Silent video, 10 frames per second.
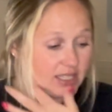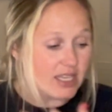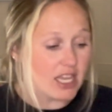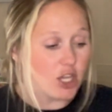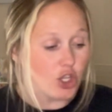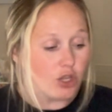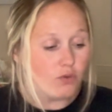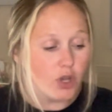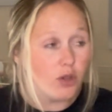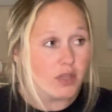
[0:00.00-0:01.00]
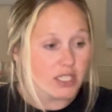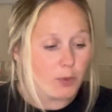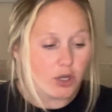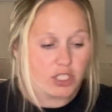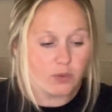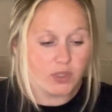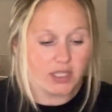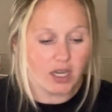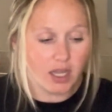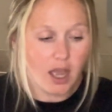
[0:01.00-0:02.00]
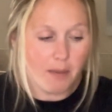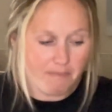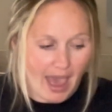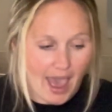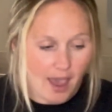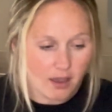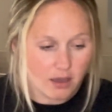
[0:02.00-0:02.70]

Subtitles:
Again, you knew this person was going to come back.